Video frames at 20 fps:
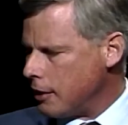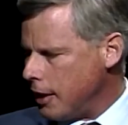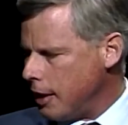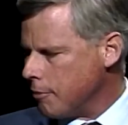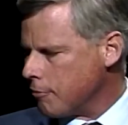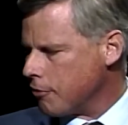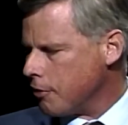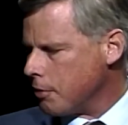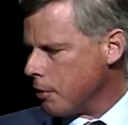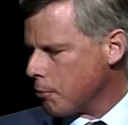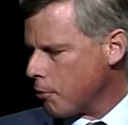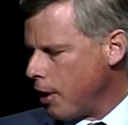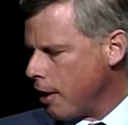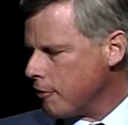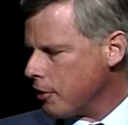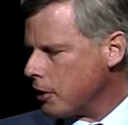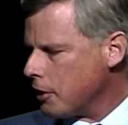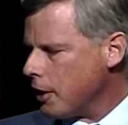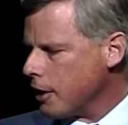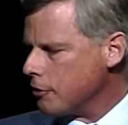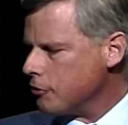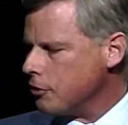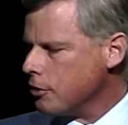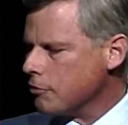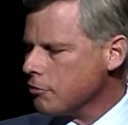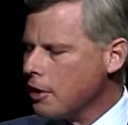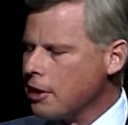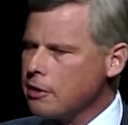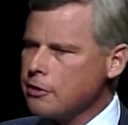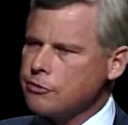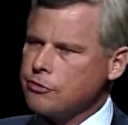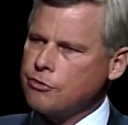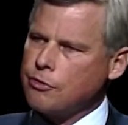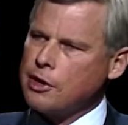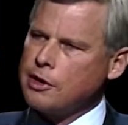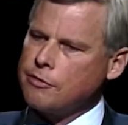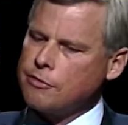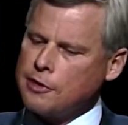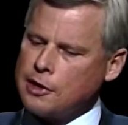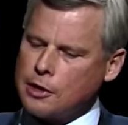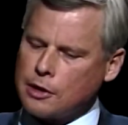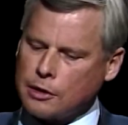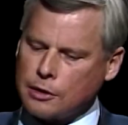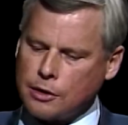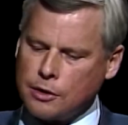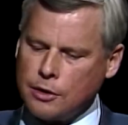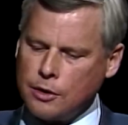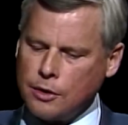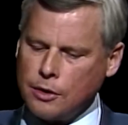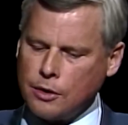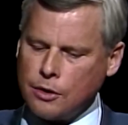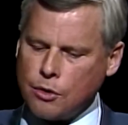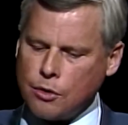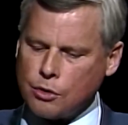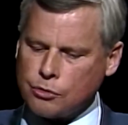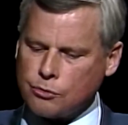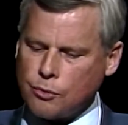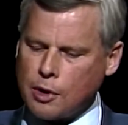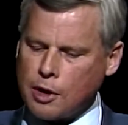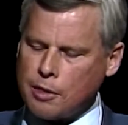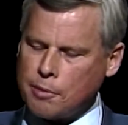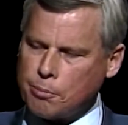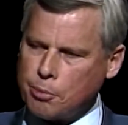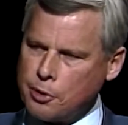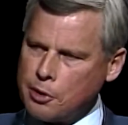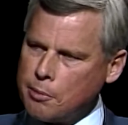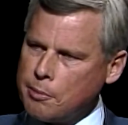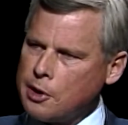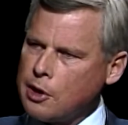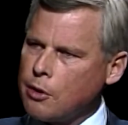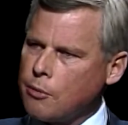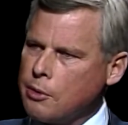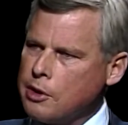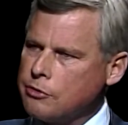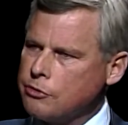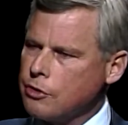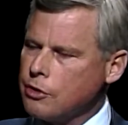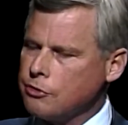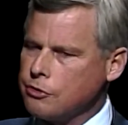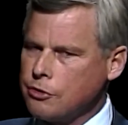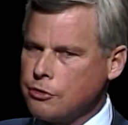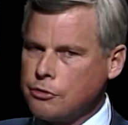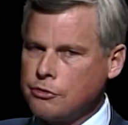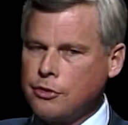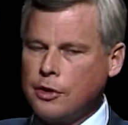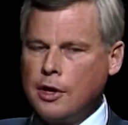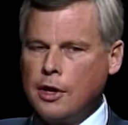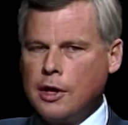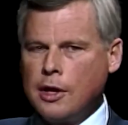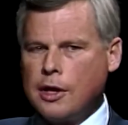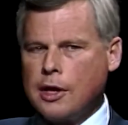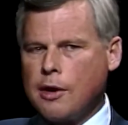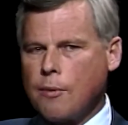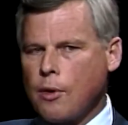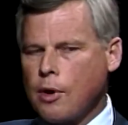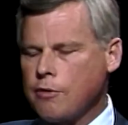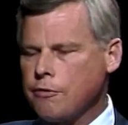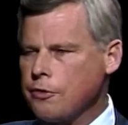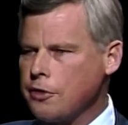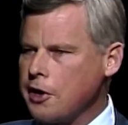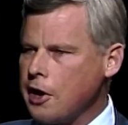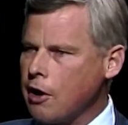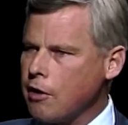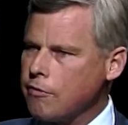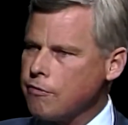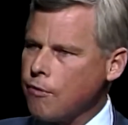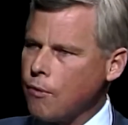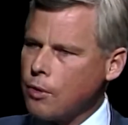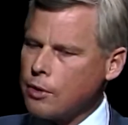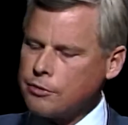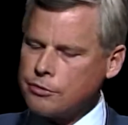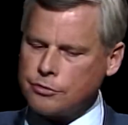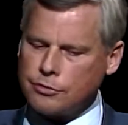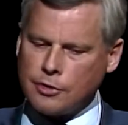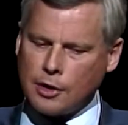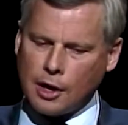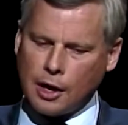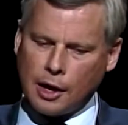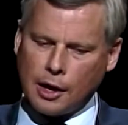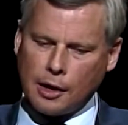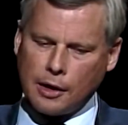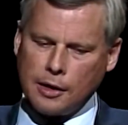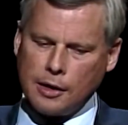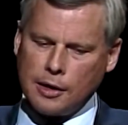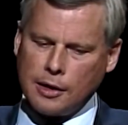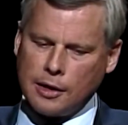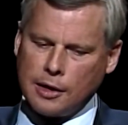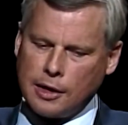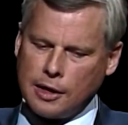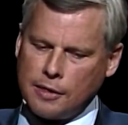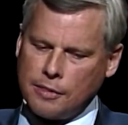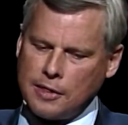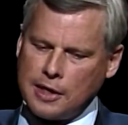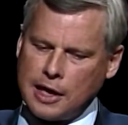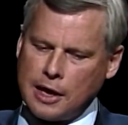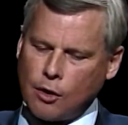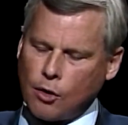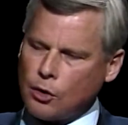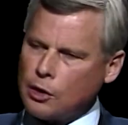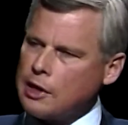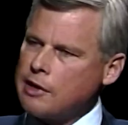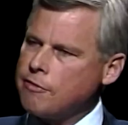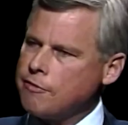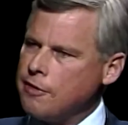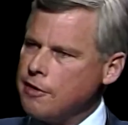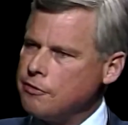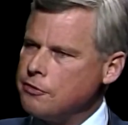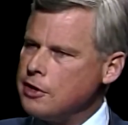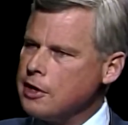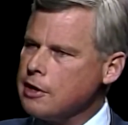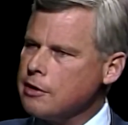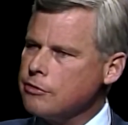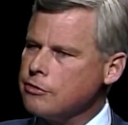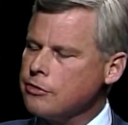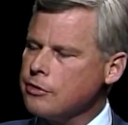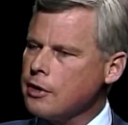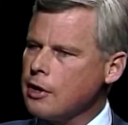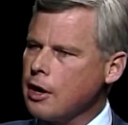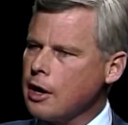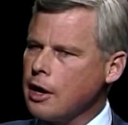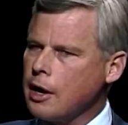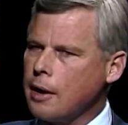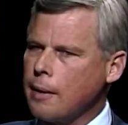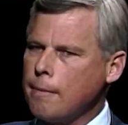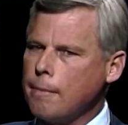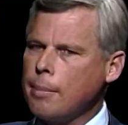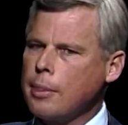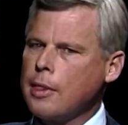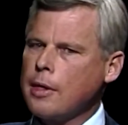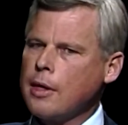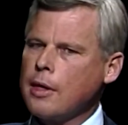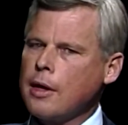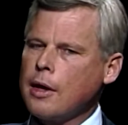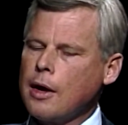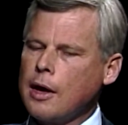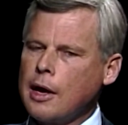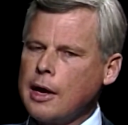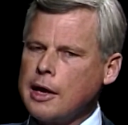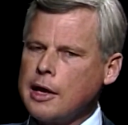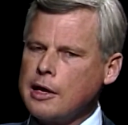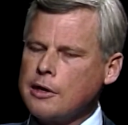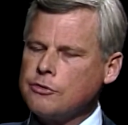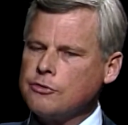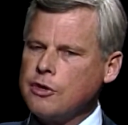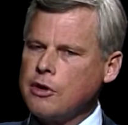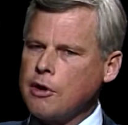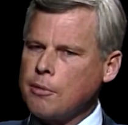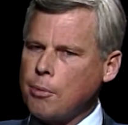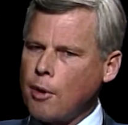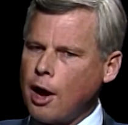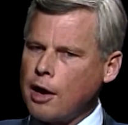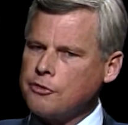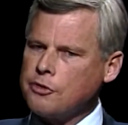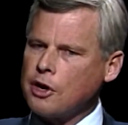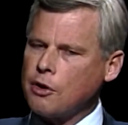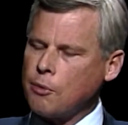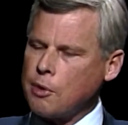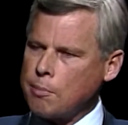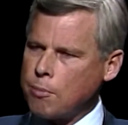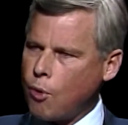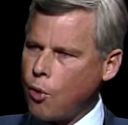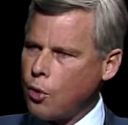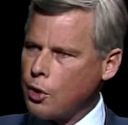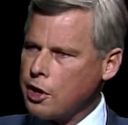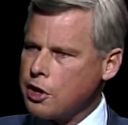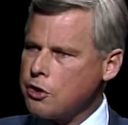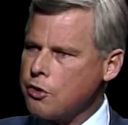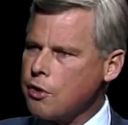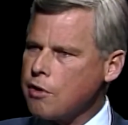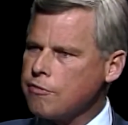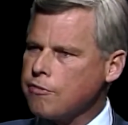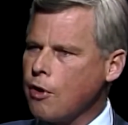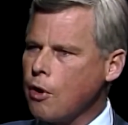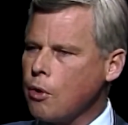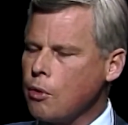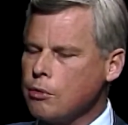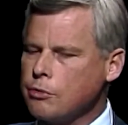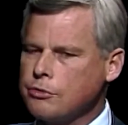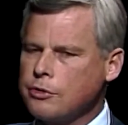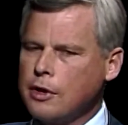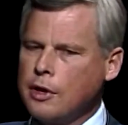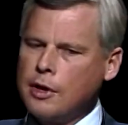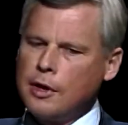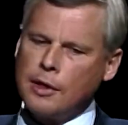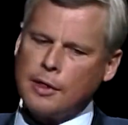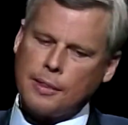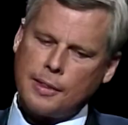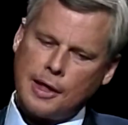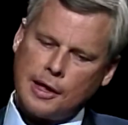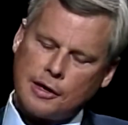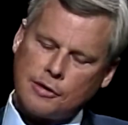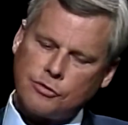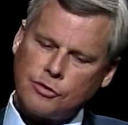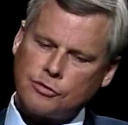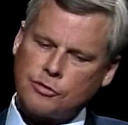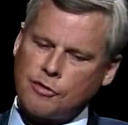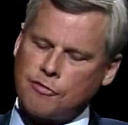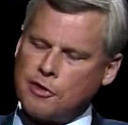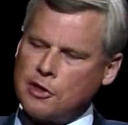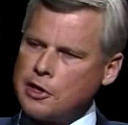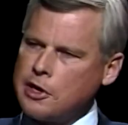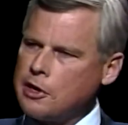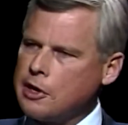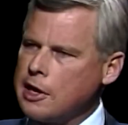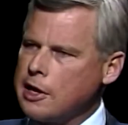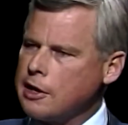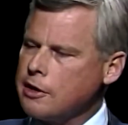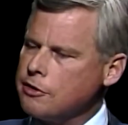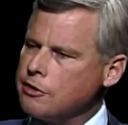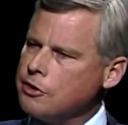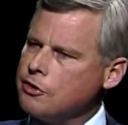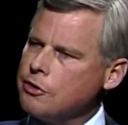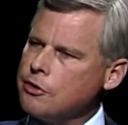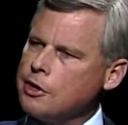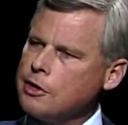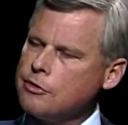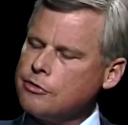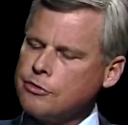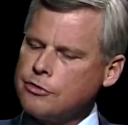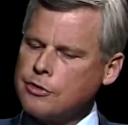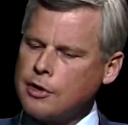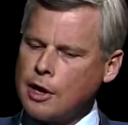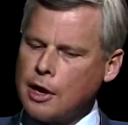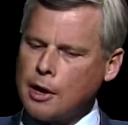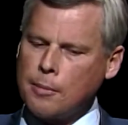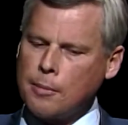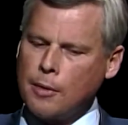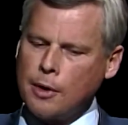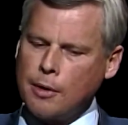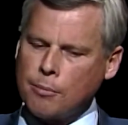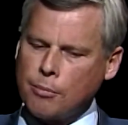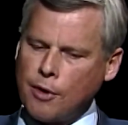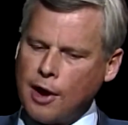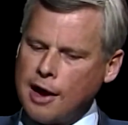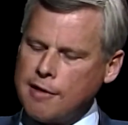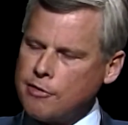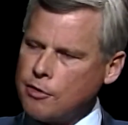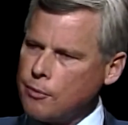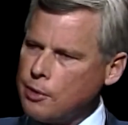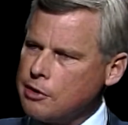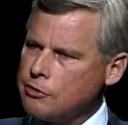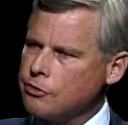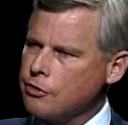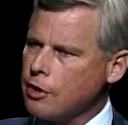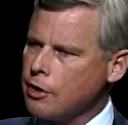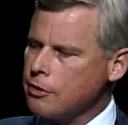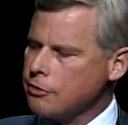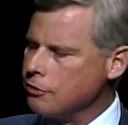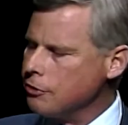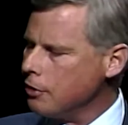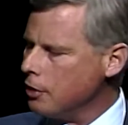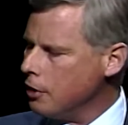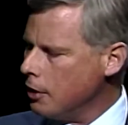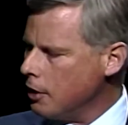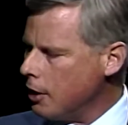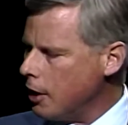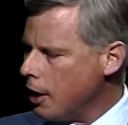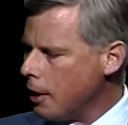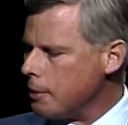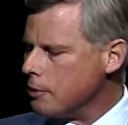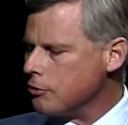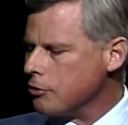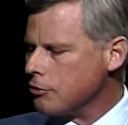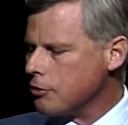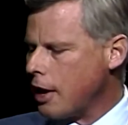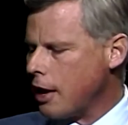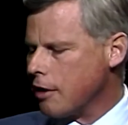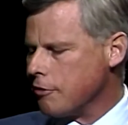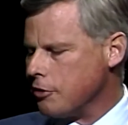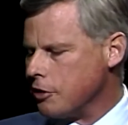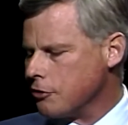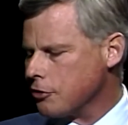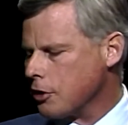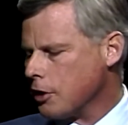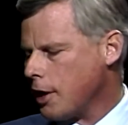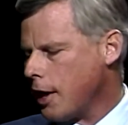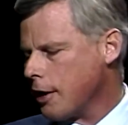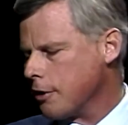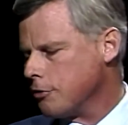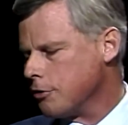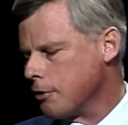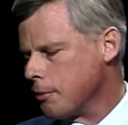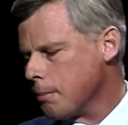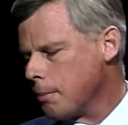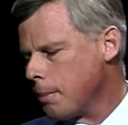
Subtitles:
came from the private collection of Leonard Stringfield, who was one of the premier researchers. He worked for the Air Force in the early 50s in a secret project reporting UFOs. Then as a civilian, he continued his private research, and this is out of his collection.